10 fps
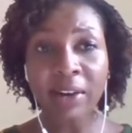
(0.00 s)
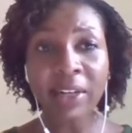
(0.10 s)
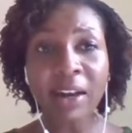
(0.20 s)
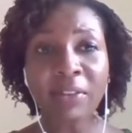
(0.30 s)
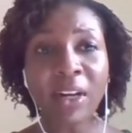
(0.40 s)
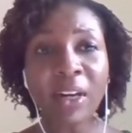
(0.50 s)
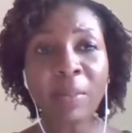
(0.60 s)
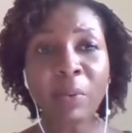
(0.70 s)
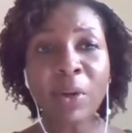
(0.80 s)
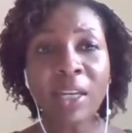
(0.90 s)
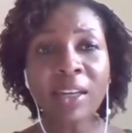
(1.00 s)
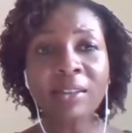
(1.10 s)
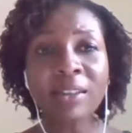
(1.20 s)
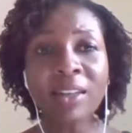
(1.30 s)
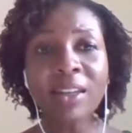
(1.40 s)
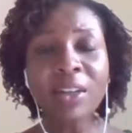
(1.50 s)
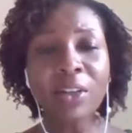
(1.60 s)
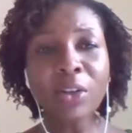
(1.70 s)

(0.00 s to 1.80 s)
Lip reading: here in Africa, but we can,